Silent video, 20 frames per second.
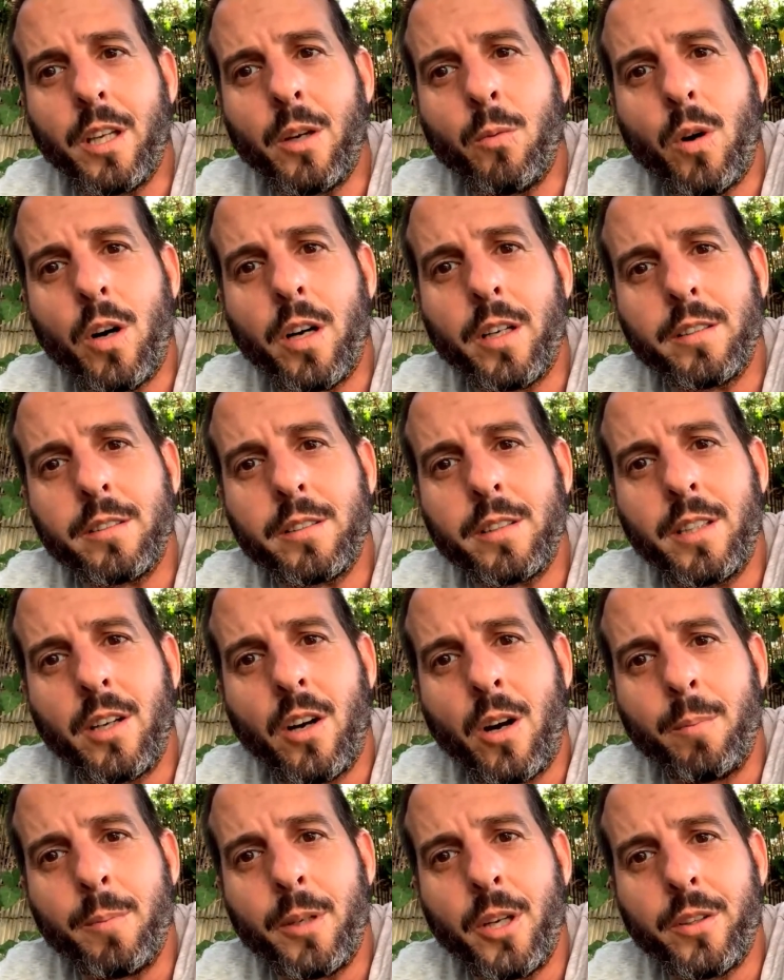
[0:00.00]
they want is the
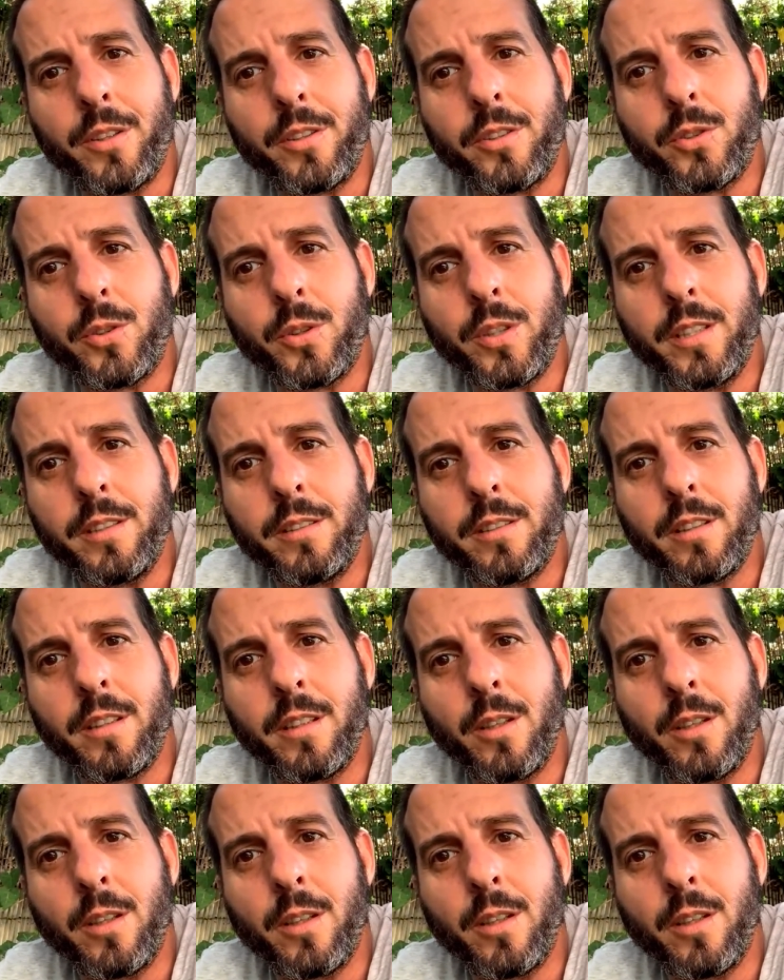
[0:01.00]
army on the streets,